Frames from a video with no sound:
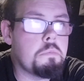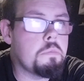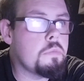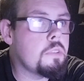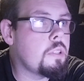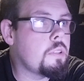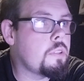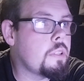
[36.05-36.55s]

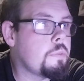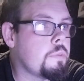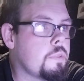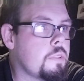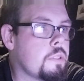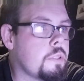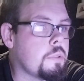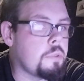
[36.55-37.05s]
No, that
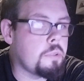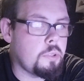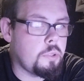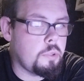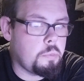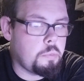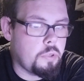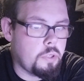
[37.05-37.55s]
one's
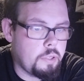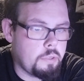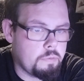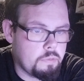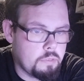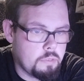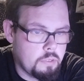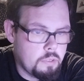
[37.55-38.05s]
too bright.
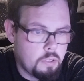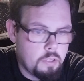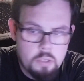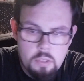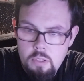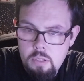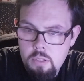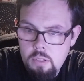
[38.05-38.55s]

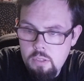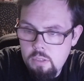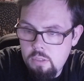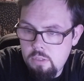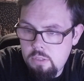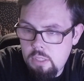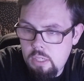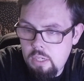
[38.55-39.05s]
It's